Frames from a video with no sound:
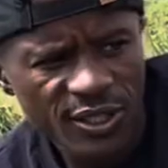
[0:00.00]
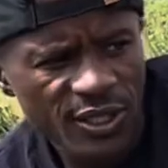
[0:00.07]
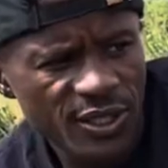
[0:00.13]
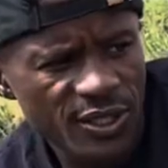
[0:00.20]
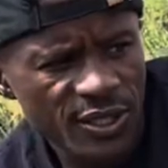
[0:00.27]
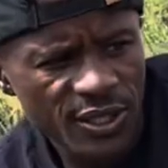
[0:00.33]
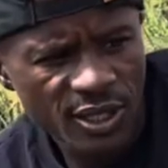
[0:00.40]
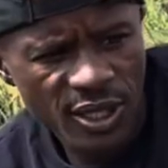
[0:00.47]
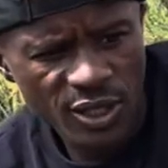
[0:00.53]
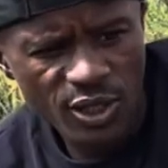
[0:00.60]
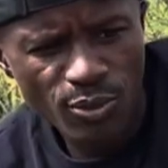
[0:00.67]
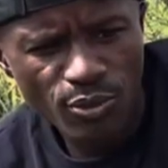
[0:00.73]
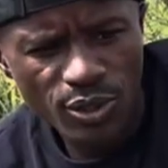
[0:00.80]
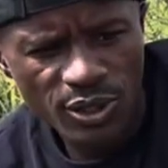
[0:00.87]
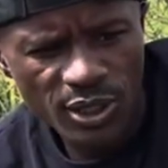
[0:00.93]
is as
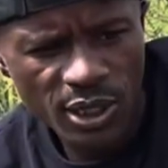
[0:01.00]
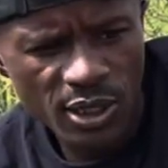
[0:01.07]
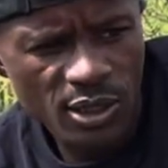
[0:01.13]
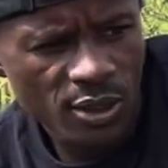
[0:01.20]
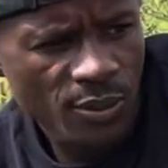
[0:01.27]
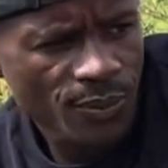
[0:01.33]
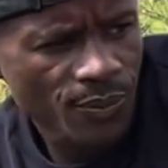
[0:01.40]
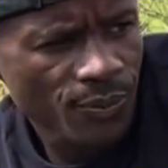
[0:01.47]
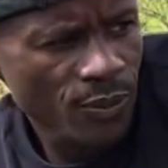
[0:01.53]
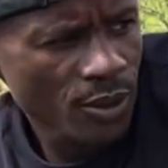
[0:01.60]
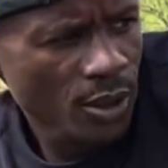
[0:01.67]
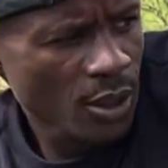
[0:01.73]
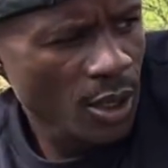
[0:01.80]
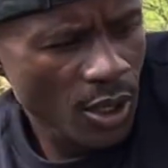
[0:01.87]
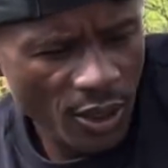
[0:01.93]
simple as that.
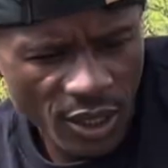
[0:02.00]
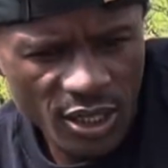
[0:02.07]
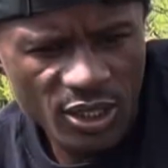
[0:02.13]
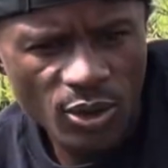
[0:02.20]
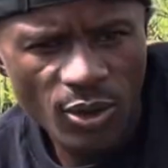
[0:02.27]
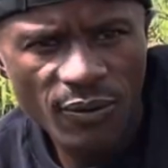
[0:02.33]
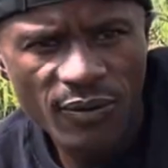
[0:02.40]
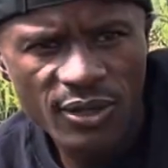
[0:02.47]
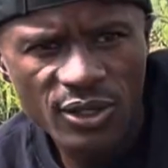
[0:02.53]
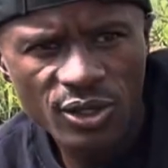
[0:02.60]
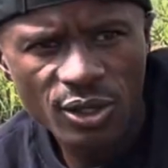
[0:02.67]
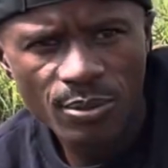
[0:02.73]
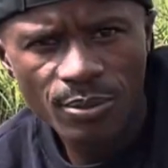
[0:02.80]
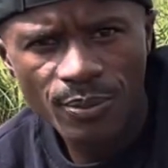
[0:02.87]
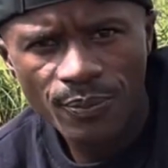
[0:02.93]
That's our first
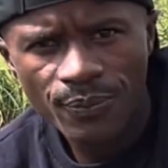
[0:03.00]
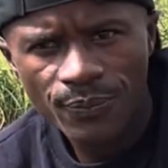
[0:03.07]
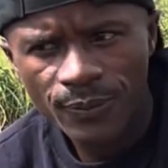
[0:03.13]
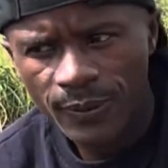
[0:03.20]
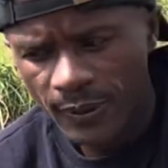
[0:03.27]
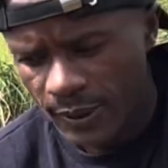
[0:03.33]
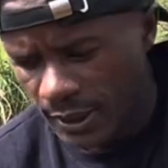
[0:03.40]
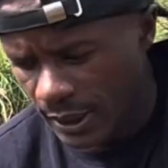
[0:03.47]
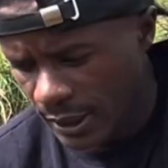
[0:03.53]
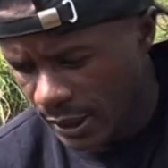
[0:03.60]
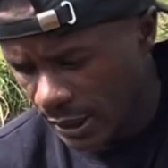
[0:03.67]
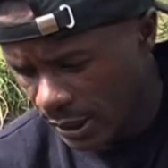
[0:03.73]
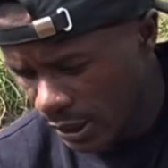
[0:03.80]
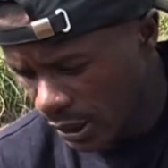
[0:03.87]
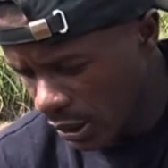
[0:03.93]
step.
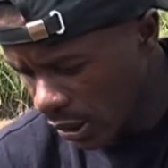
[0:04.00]
And